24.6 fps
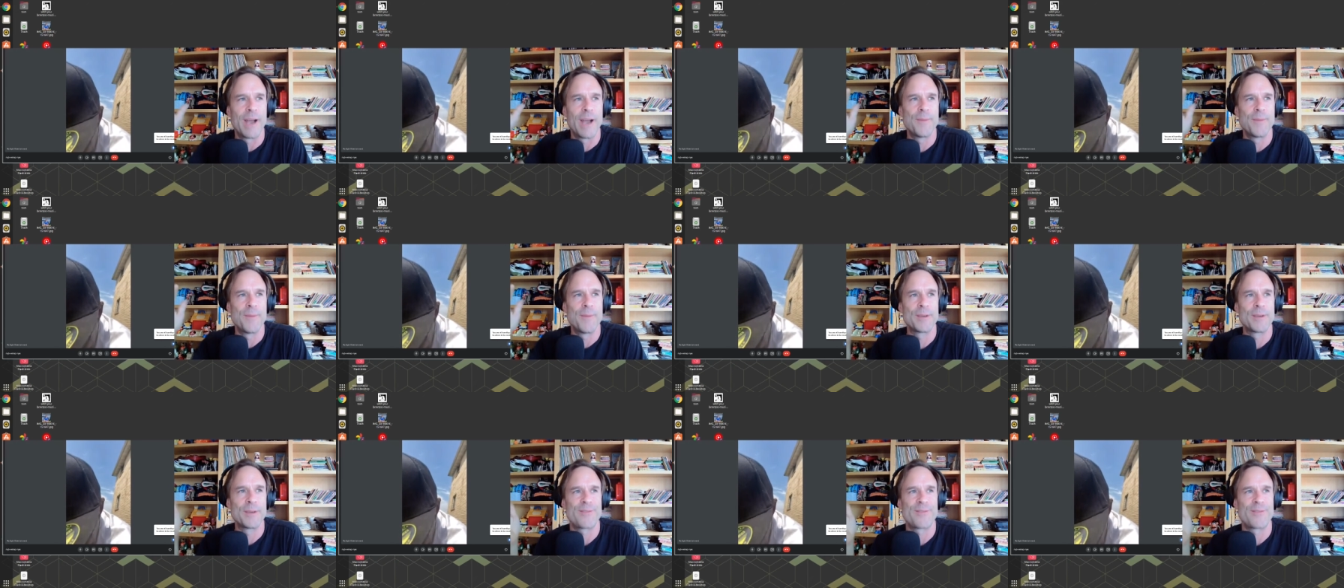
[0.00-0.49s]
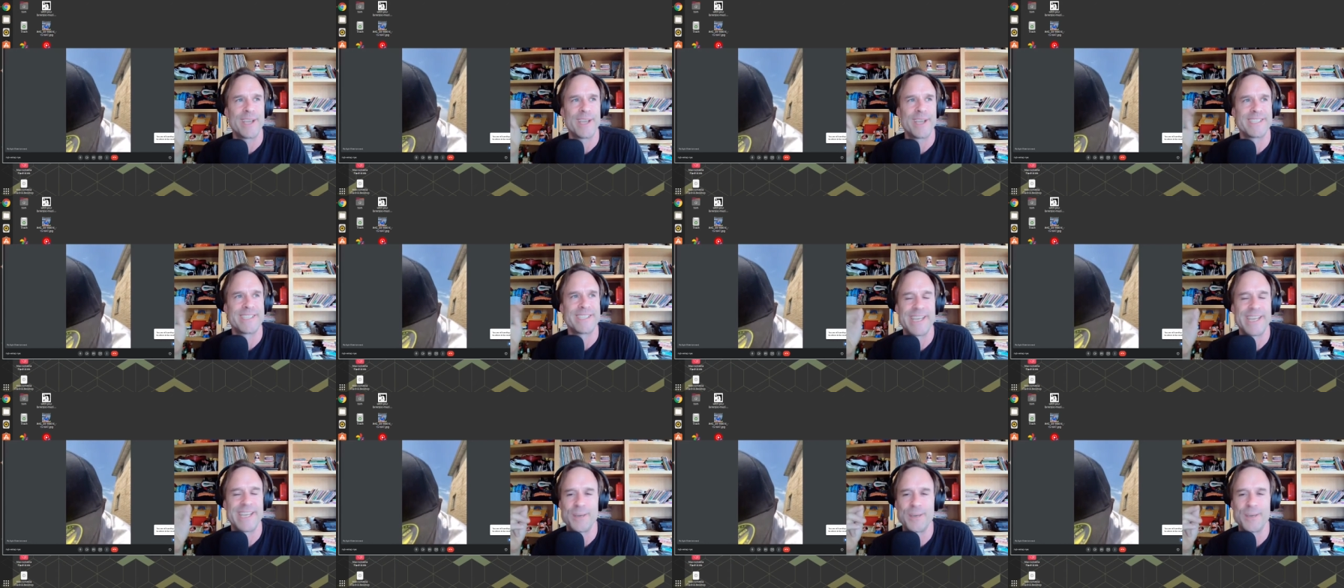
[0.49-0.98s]
I'm always
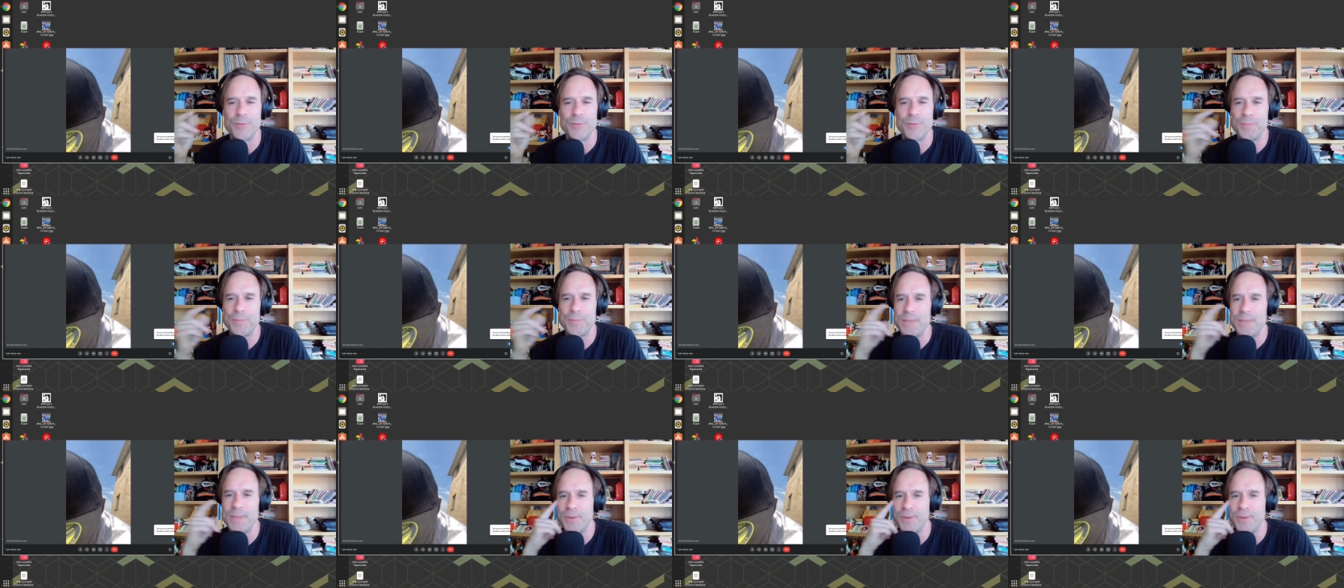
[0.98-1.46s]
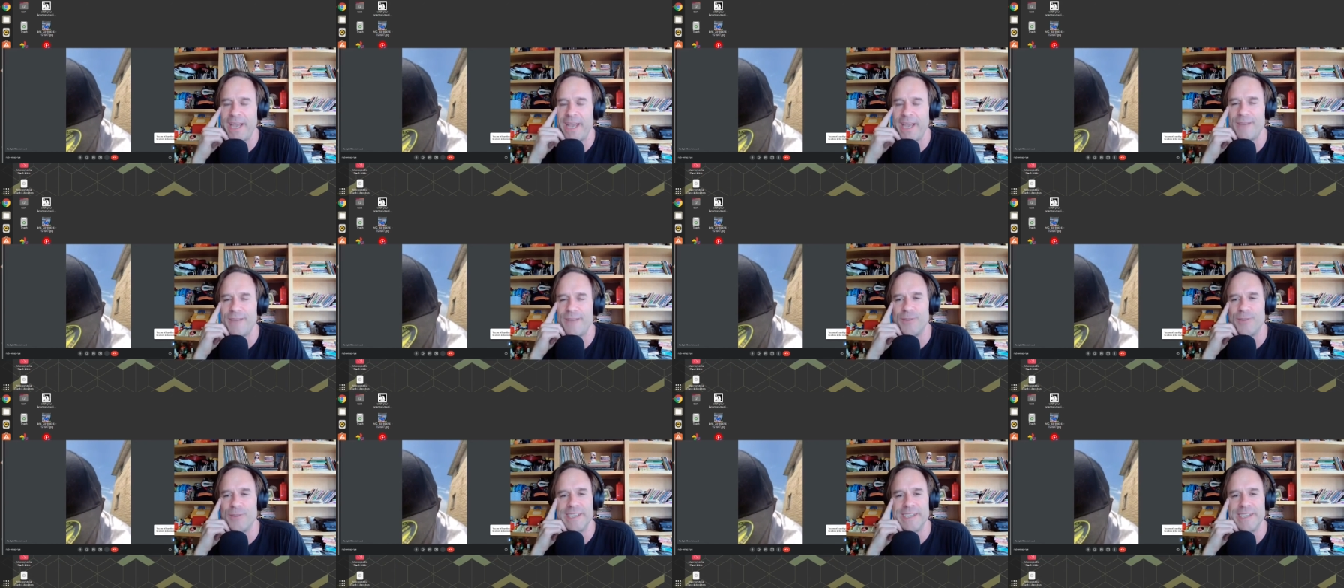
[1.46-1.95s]
fascinated when people
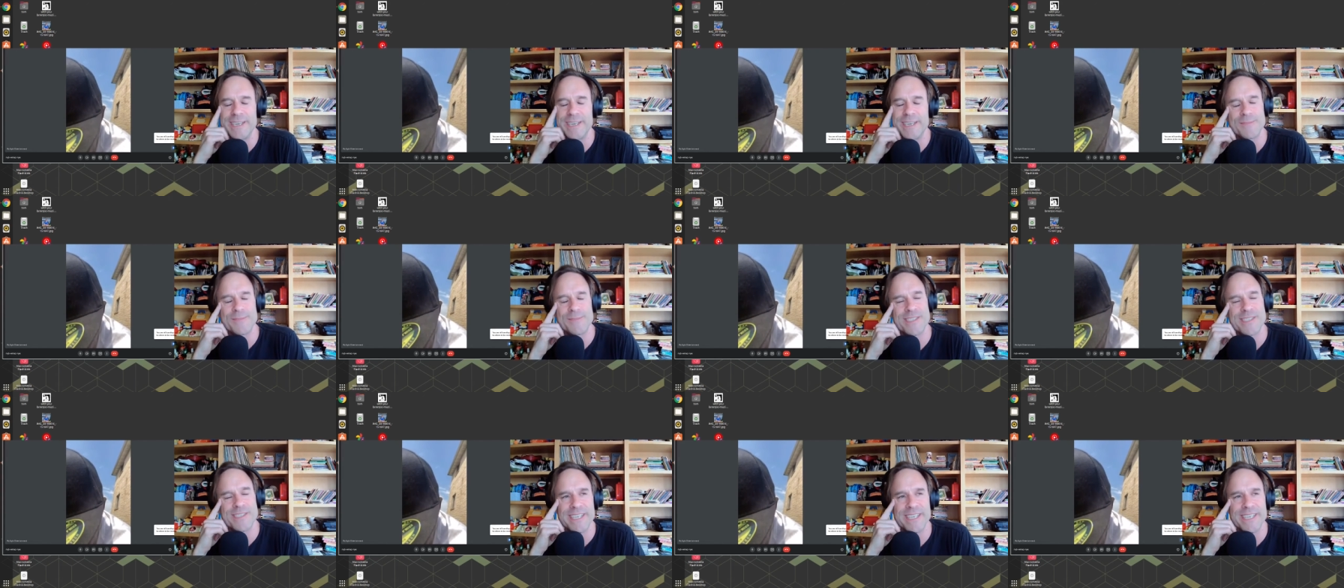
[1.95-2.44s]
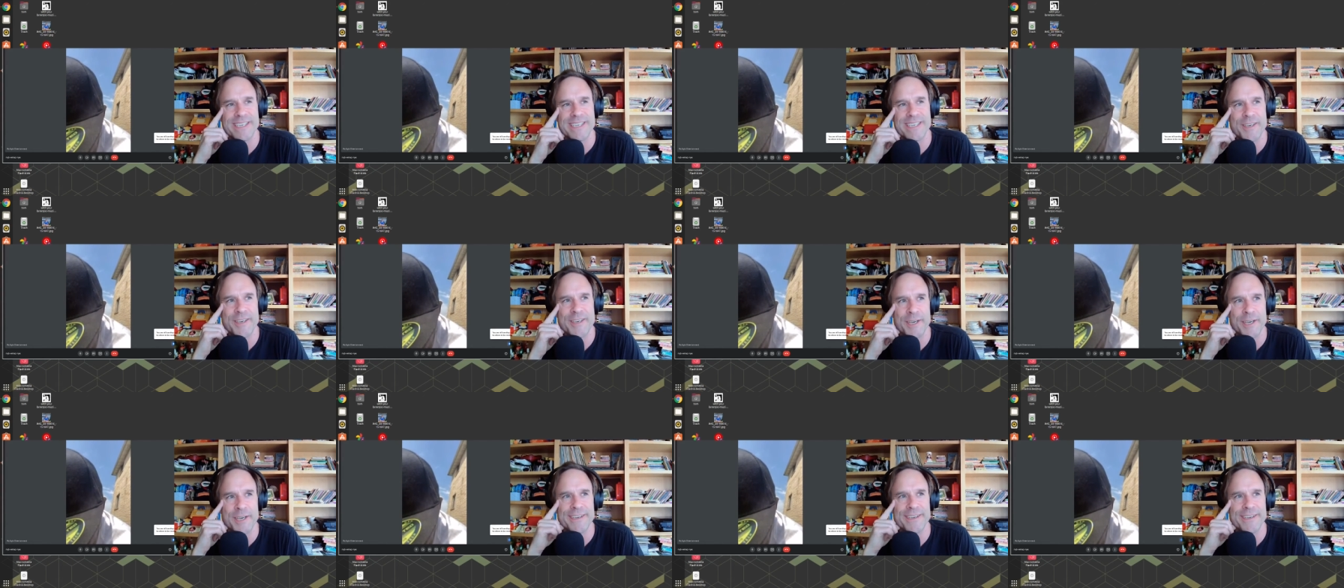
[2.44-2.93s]
have one, and I'm just like,
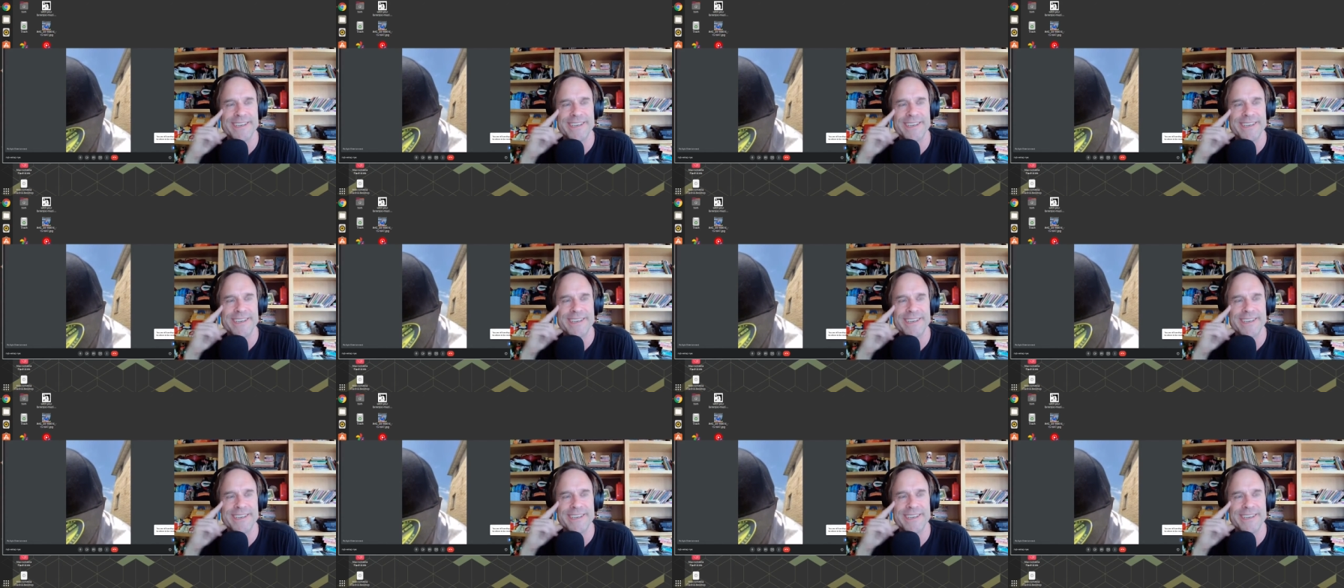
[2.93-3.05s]
ugh,